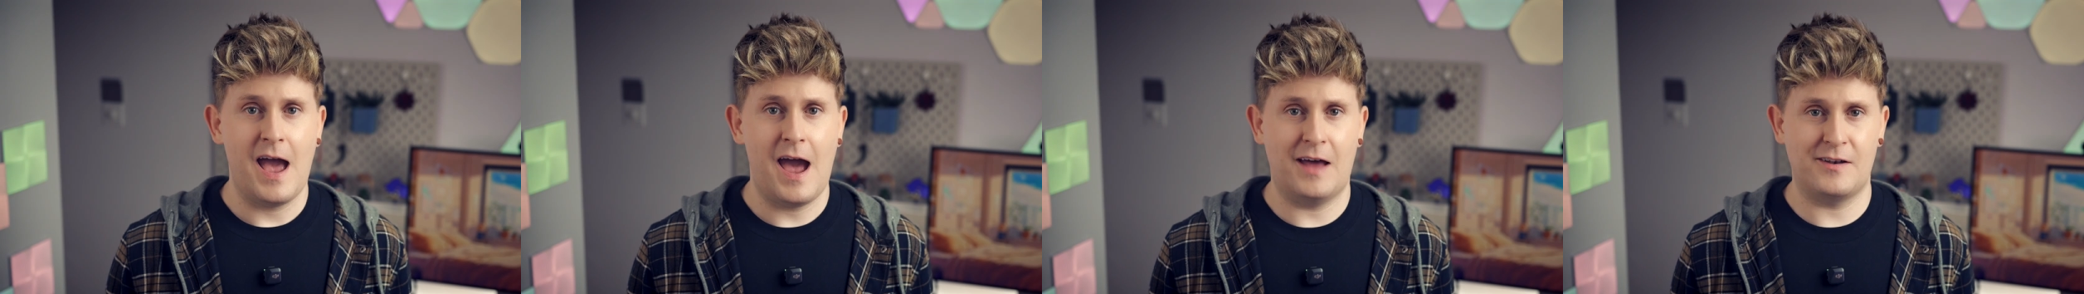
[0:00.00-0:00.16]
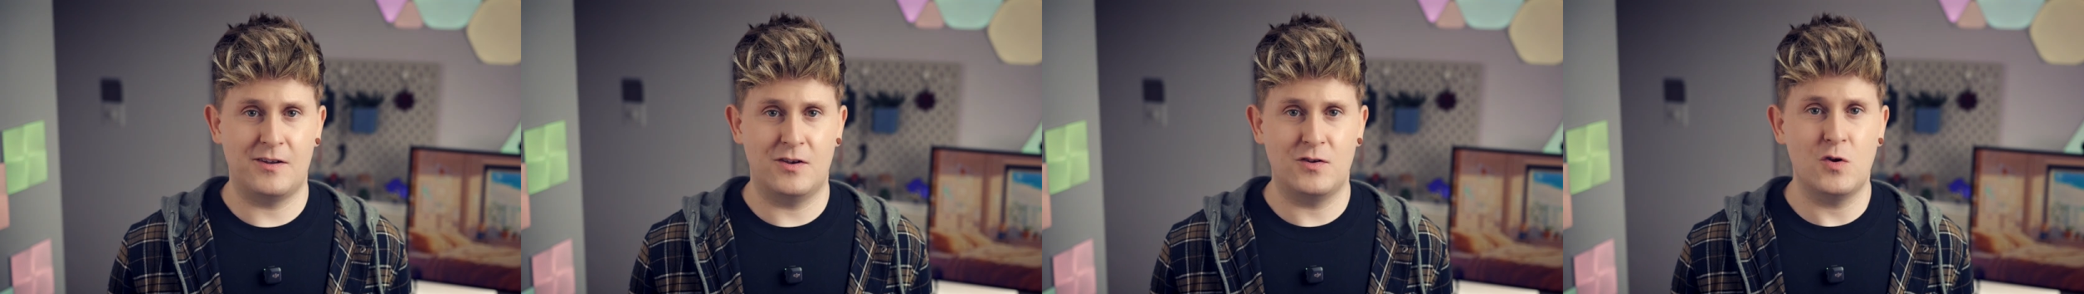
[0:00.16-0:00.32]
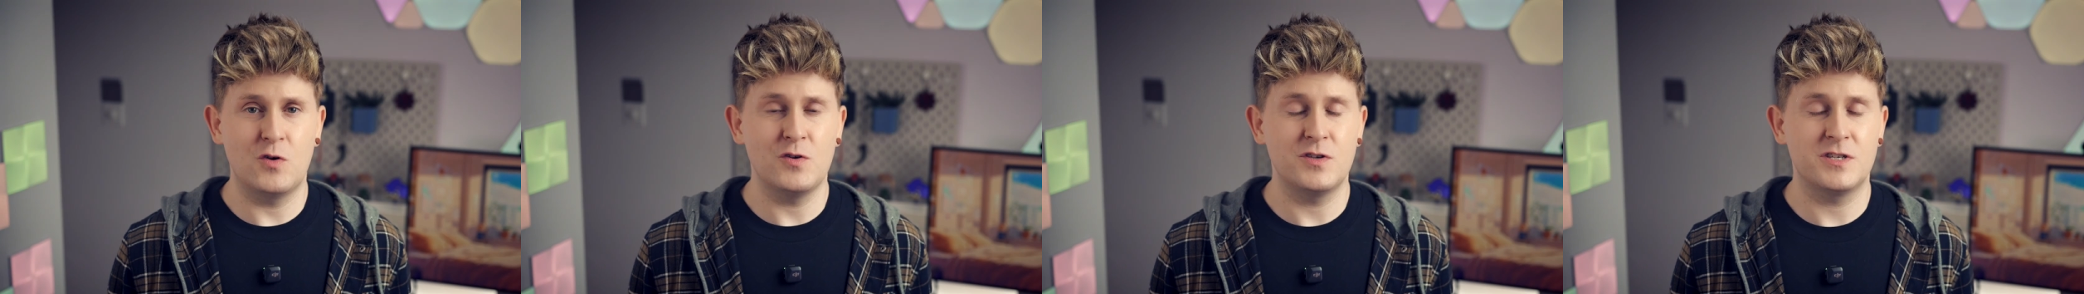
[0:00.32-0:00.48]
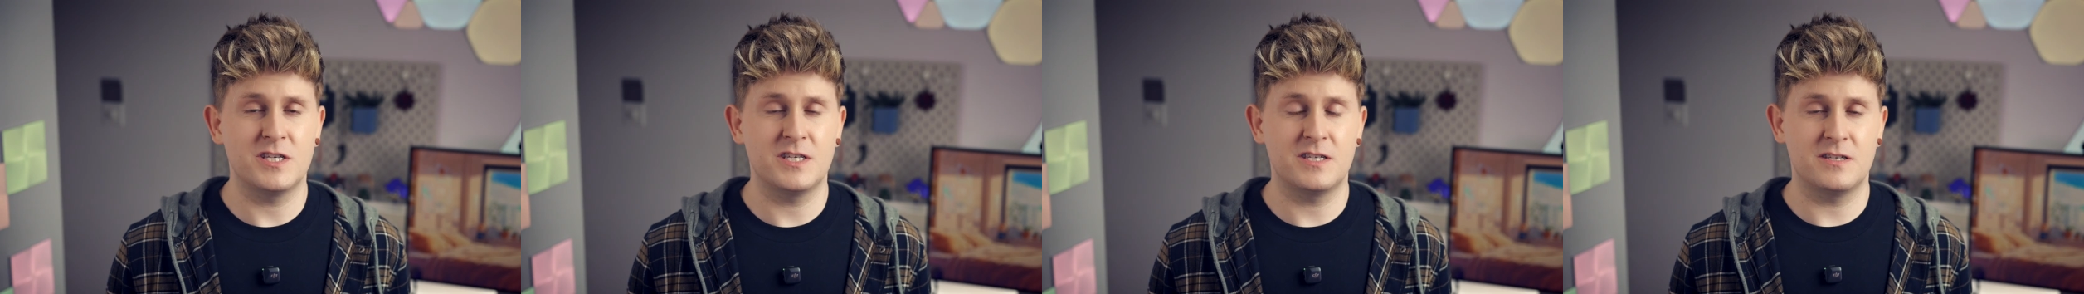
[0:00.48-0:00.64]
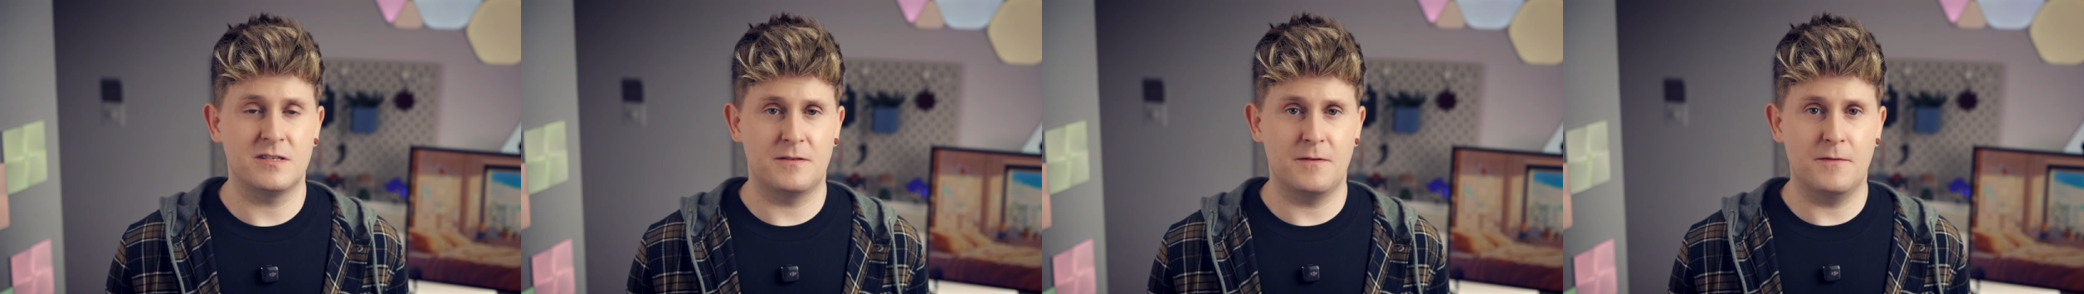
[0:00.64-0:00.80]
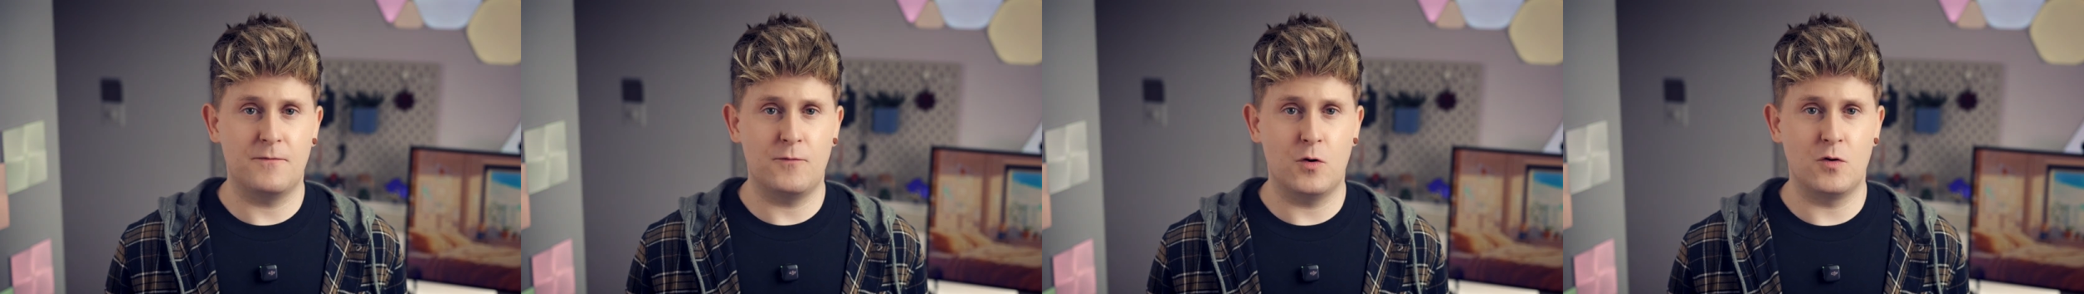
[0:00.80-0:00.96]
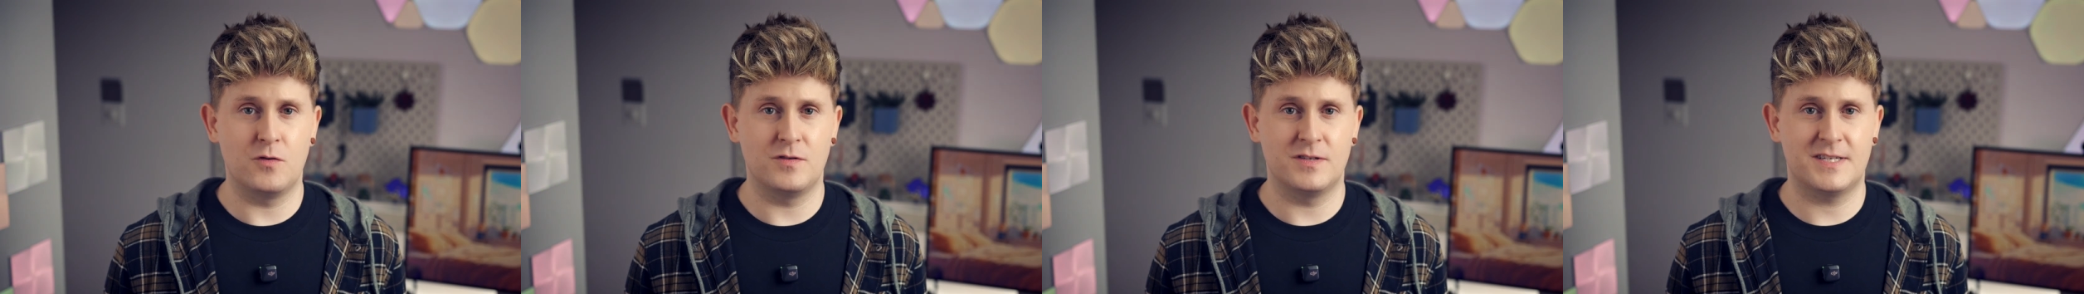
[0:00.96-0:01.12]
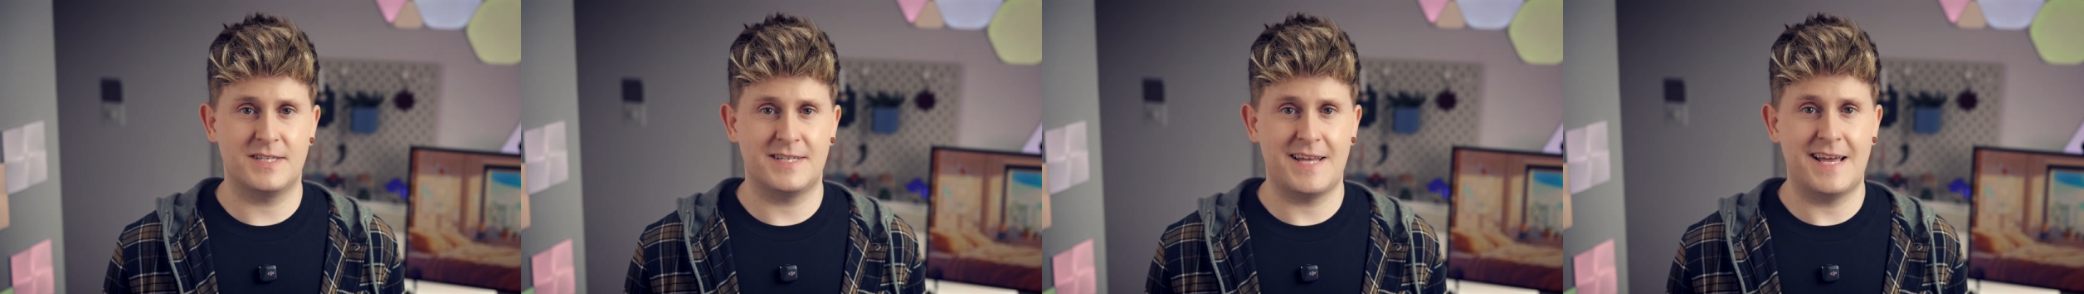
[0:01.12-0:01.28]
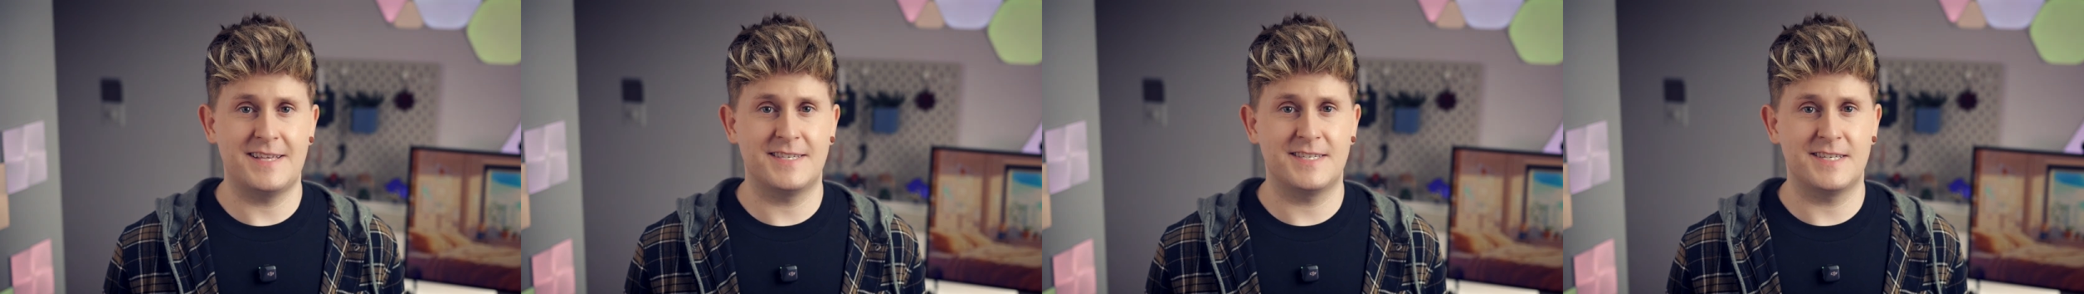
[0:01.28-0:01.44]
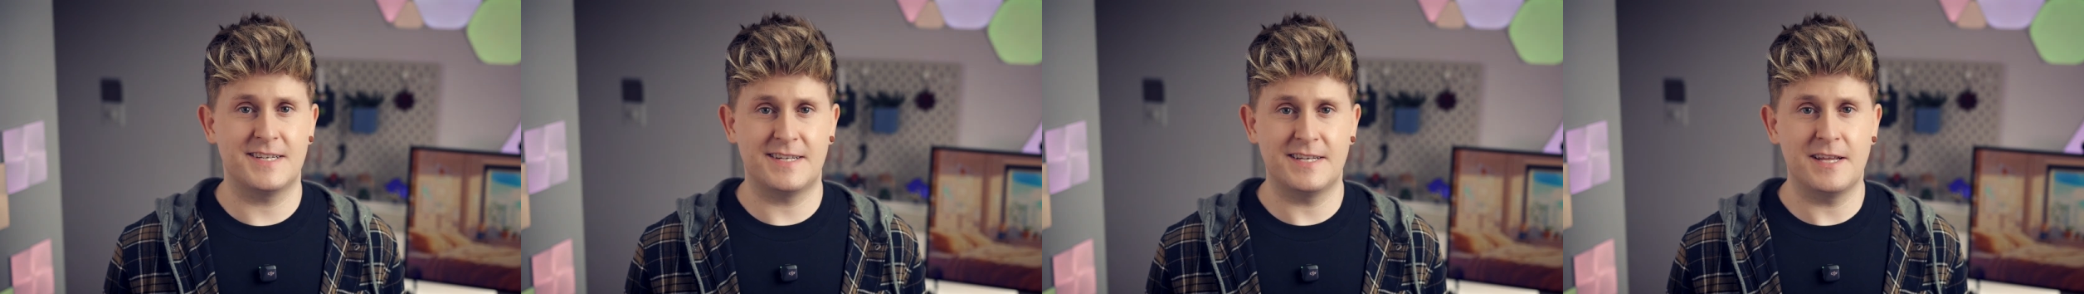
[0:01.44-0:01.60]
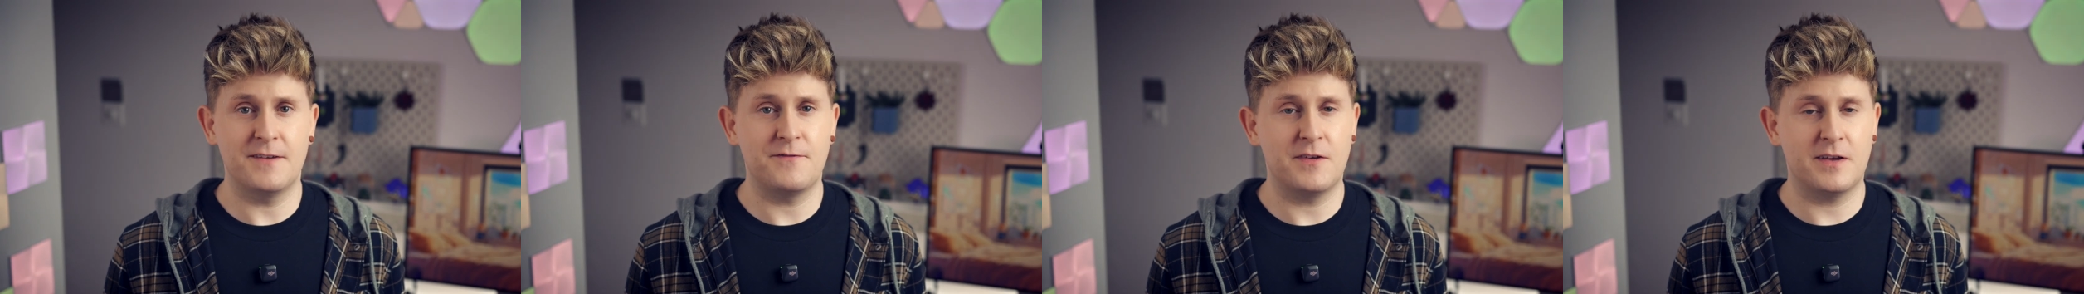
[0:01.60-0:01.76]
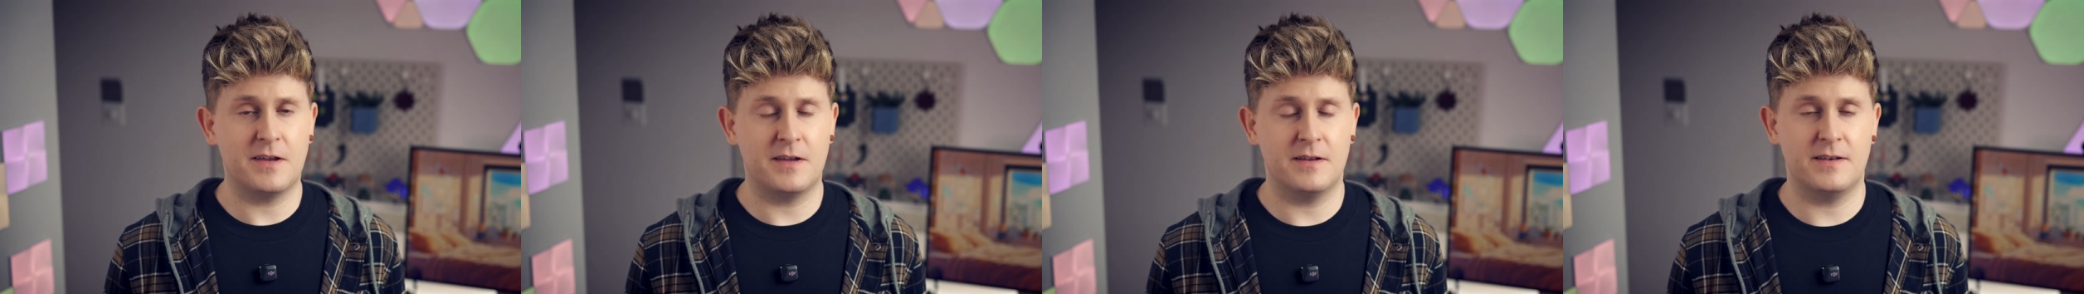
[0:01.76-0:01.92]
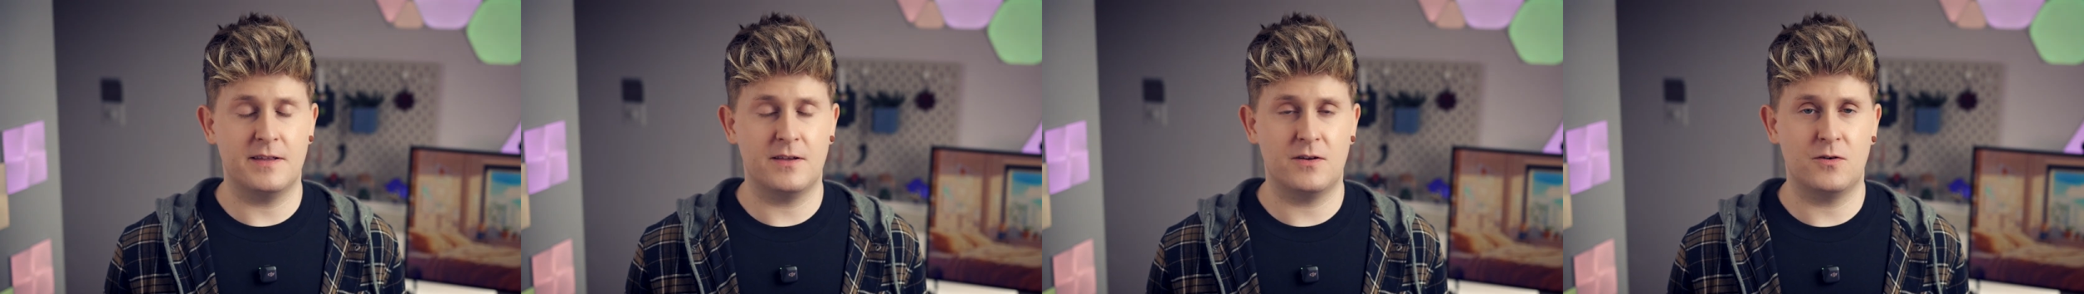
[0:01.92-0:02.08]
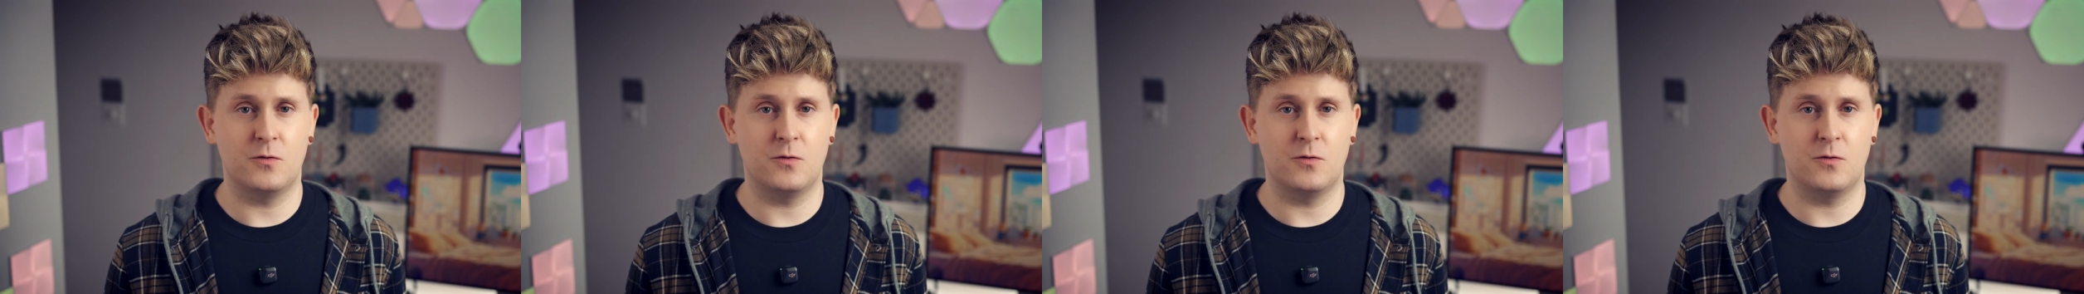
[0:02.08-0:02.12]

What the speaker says: and I noticed that the phone stayed significantly